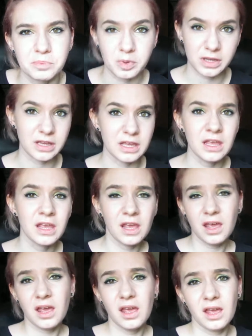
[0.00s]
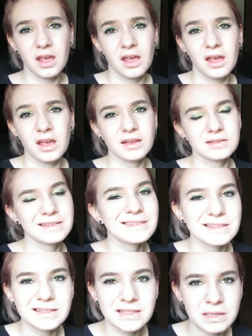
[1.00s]
but since
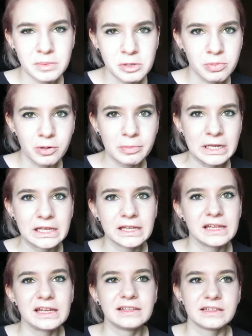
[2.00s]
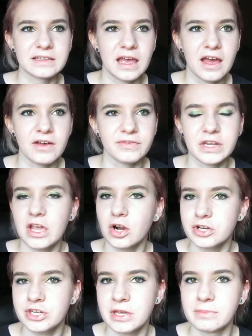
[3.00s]
it's semi-permanent, it doesn't have any
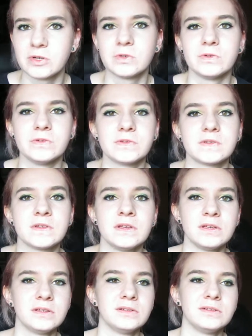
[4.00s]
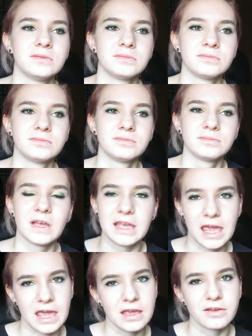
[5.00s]
harsh chemicals. It
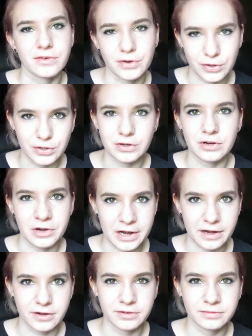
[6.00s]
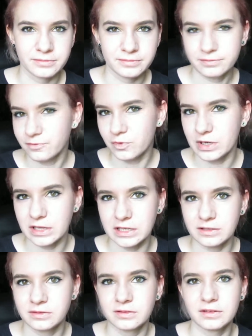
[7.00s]
can't hurt your hair,
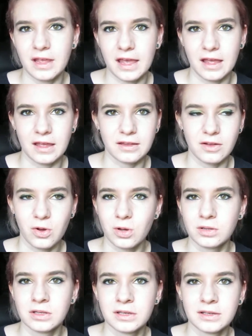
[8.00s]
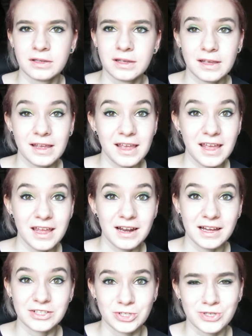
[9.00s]
really, at all. And
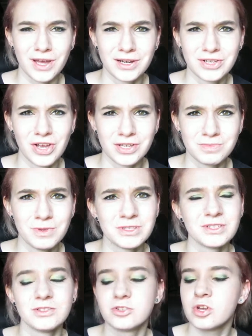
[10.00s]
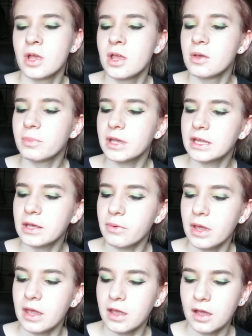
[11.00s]
I just got a text message. But
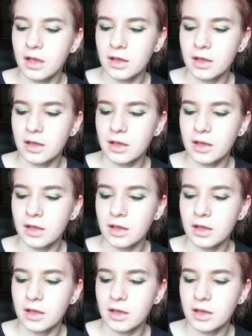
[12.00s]
anyway,